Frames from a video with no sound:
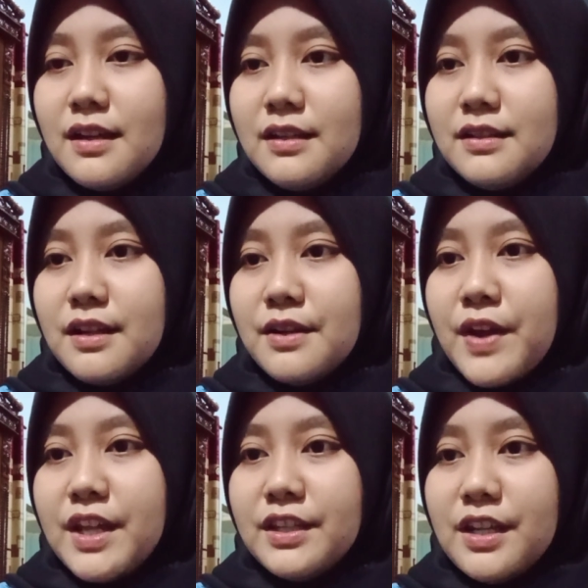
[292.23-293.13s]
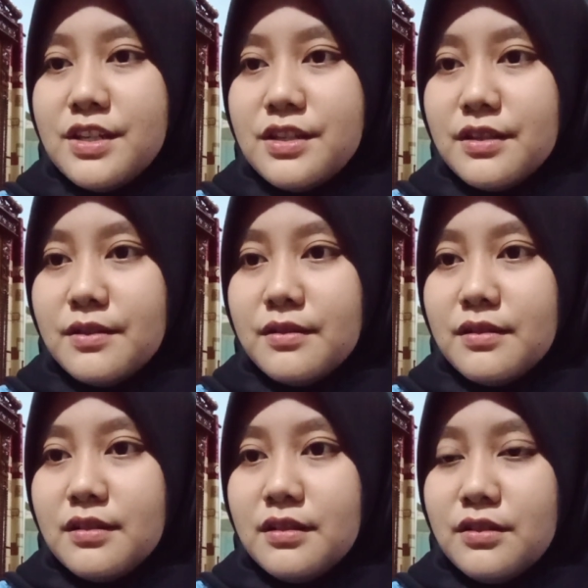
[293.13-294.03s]
The advantage
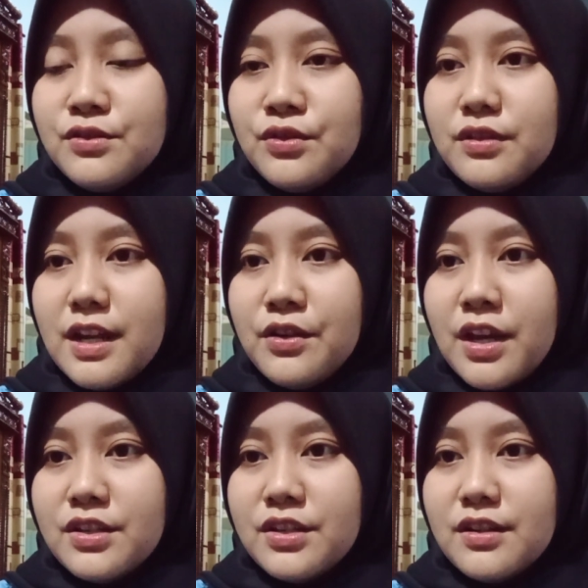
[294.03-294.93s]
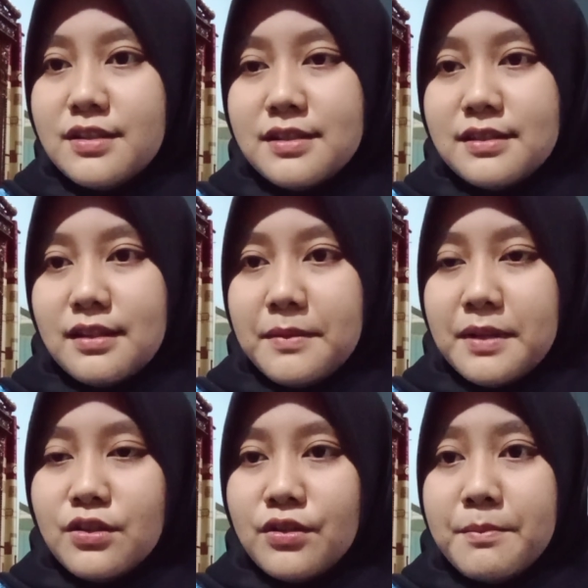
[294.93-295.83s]
to the educational system
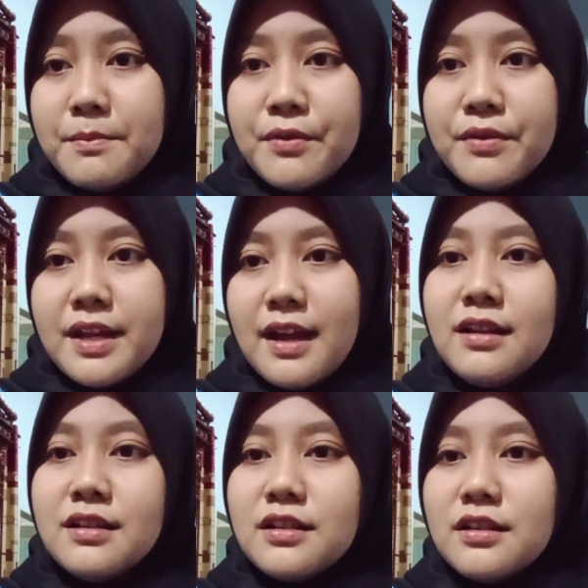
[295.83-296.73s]
in North America,